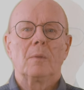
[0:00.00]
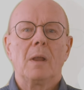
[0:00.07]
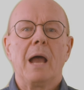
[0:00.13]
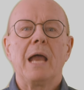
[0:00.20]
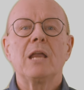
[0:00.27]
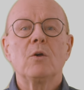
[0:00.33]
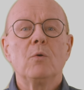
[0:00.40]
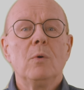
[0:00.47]

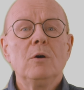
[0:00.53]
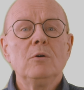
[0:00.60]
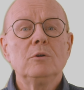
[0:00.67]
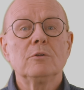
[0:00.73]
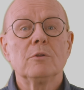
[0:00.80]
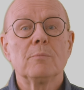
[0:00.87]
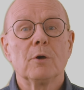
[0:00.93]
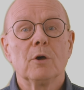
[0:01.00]
I
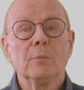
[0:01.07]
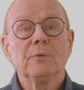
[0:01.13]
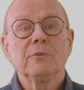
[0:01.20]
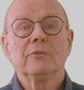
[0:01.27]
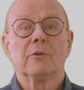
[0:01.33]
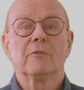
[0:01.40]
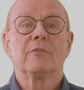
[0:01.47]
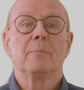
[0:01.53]
quote the
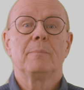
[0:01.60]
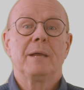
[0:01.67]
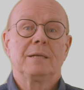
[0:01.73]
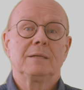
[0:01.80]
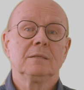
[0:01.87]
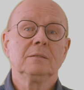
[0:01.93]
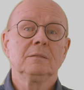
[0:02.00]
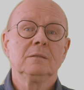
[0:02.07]
purpose of the
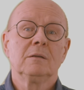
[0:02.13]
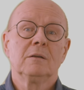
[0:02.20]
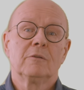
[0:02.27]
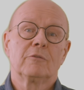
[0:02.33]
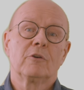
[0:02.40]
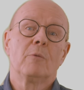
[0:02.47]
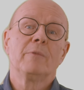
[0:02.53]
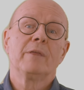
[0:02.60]
pattern
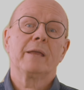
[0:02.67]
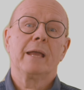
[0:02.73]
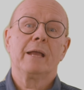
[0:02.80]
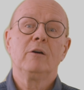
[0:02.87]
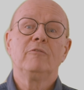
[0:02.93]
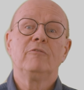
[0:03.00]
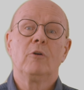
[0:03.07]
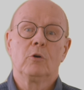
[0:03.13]
from the Gang
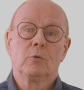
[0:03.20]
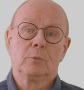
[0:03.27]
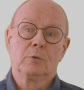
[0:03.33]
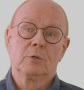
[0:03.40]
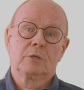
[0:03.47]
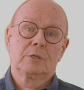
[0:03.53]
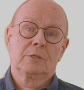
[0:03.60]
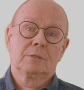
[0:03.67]
of Four
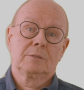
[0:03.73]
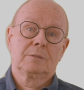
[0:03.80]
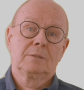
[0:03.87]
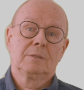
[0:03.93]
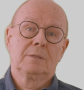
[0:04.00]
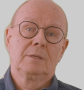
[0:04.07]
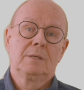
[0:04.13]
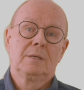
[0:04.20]
book.
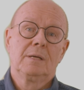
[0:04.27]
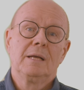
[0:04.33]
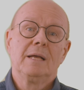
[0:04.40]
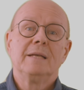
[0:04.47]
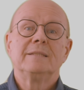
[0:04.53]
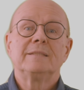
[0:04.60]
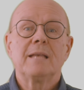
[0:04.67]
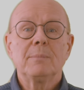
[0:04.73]

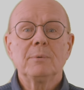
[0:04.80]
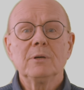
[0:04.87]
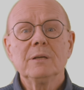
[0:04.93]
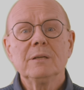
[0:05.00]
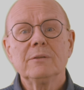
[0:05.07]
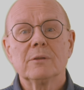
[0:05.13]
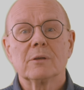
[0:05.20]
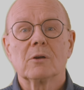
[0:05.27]

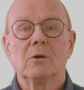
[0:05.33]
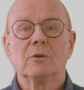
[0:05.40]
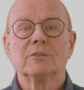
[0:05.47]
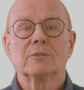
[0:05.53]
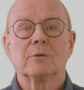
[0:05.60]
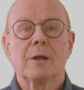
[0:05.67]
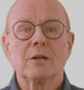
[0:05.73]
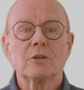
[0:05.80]
Separate the
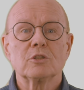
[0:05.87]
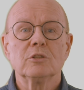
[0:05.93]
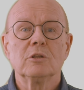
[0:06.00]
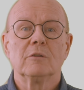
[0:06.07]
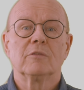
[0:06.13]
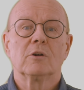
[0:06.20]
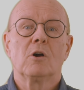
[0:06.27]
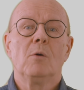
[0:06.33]
construction
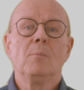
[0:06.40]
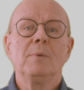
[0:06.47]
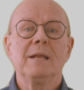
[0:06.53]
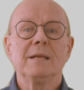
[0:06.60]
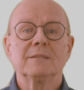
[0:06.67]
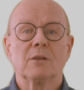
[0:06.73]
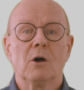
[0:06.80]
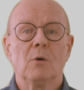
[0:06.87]
of a
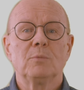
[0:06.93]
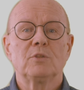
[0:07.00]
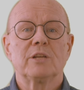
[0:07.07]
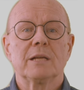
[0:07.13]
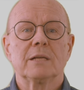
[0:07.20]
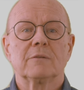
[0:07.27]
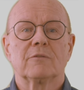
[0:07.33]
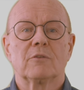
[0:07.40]
complex
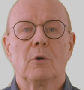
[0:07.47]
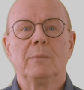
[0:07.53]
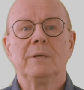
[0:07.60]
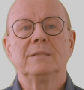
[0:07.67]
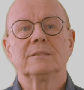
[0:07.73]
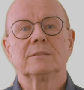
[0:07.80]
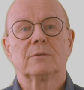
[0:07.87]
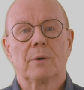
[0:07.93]
object from
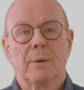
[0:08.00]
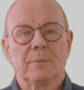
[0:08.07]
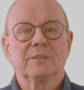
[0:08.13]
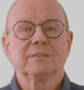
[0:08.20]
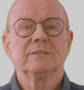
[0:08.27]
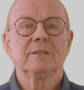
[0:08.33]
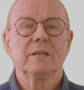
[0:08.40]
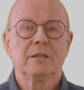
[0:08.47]
its
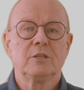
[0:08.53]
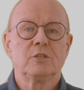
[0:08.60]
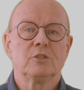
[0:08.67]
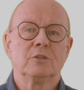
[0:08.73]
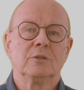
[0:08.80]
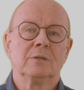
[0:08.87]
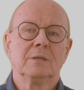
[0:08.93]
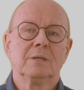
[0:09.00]

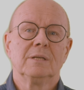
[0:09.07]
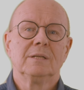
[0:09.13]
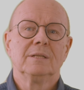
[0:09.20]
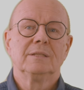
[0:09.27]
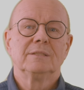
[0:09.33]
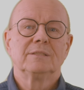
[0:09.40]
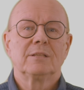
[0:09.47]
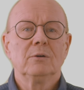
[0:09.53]
representation,
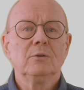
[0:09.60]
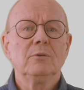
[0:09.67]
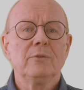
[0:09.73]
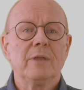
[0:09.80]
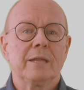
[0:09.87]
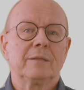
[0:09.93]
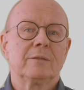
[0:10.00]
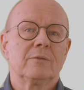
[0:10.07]
so
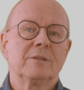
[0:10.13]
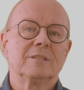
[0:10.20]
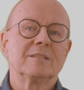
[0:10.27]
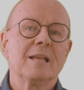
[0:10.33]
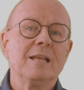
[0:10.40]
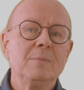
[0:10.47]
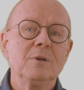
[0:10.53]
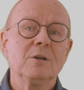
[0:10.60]
that the
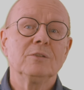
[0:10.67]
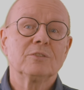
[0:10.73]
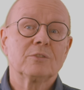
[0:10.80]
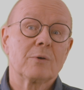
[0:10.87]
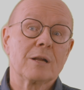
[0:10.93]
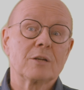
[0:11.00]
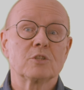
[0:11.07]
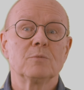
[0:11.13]
same
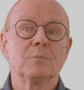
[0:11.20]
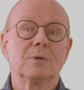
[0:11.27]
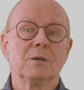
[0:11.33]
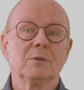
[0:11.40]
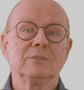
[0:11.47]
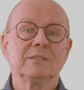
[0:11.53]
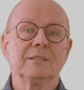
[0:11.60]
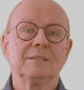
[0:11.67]
construction
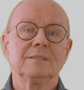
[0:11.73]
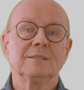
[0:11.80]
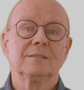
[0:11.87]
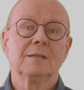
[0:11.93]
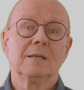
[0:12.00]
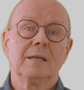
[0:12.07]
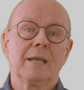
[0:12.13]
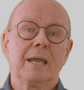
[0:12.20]

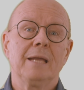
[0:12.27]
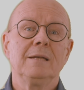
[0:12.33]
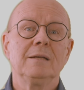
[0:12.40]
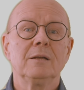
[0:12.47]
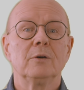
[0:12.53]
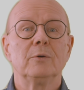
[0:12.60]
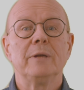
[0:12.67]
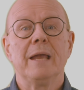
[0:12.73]
process can
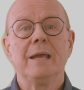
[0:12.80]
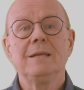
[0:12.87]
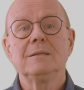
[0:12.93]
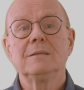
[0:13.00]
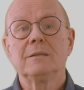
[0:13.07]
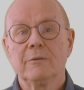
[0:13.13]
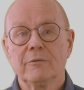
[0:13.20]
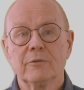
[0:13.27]

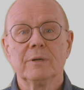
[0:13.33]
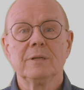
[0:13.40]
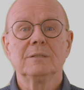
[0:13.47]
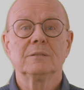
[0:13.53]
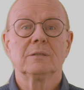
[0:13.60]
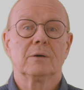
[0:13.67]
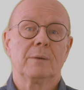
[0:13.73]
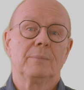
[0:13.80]
create
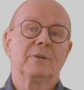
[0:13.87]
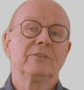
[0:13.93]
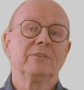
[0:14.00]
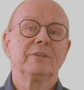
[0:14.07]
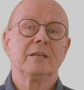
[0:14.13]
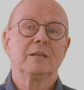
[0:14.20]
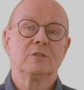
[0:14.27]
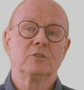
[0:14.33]
different
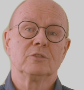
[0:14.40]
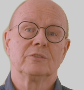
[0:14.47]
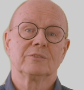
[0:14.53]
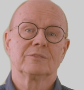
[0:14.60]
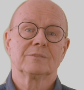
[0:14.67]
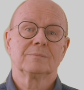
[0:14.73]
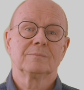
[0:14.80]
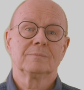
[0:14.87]
representations.